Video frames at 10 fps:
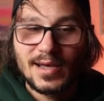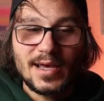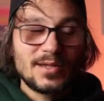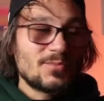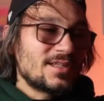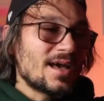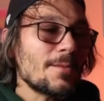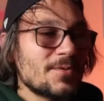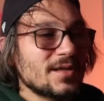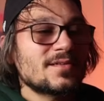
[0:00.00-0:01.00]
And with the
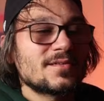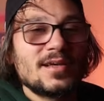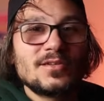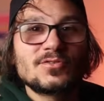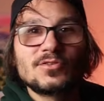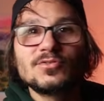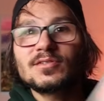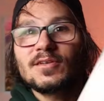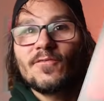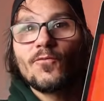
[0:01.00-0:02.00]
iPad, they
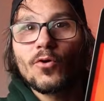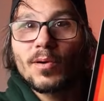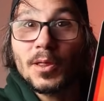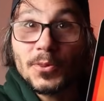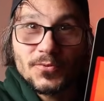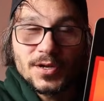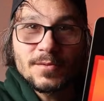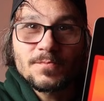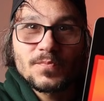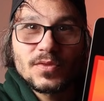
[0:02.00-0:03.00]
introduced the
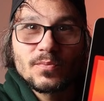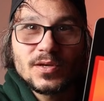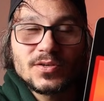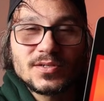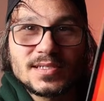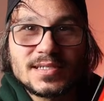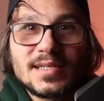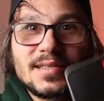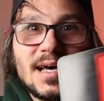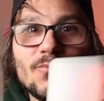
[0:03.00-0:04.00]
4:3 because
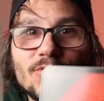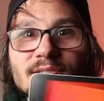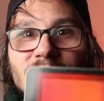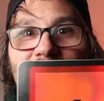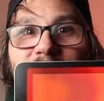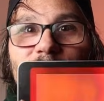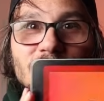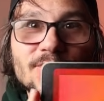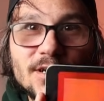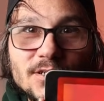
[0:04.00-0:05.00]
that was the
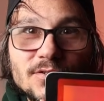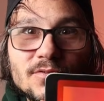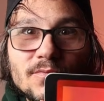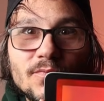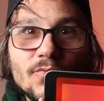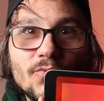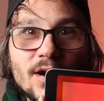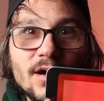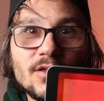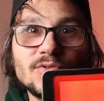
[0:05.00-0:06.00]
aspect ratio
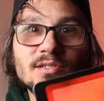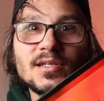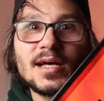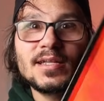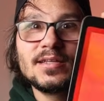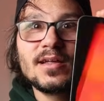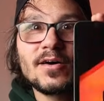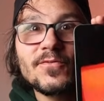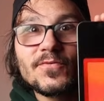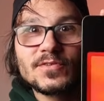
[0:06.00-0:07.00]
where you still had
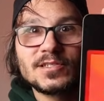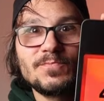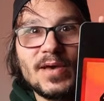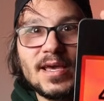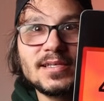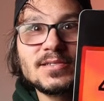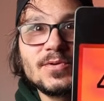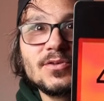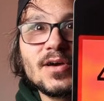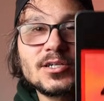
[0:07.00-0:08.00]
enough space
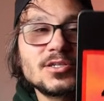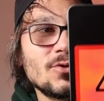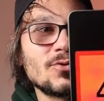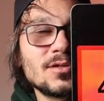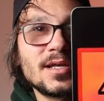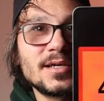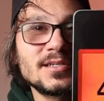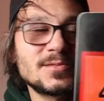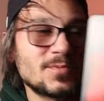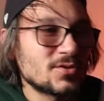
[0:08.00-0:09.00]
when you actually hold it like
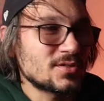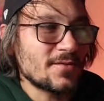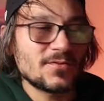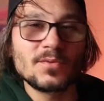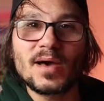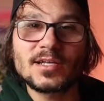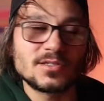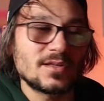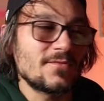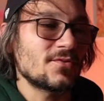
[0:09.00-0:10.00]
this. Because you have to
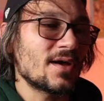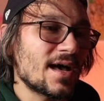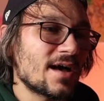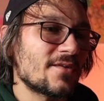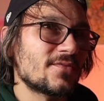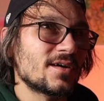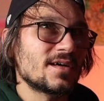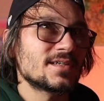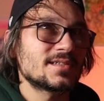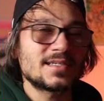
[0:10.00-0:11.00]
imagine if you have
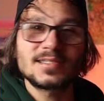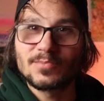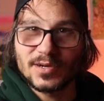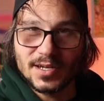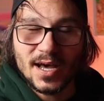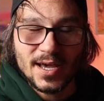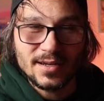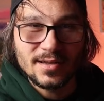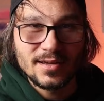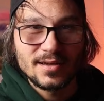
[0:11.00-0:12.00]

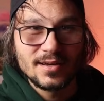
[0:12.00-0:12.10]
16:9,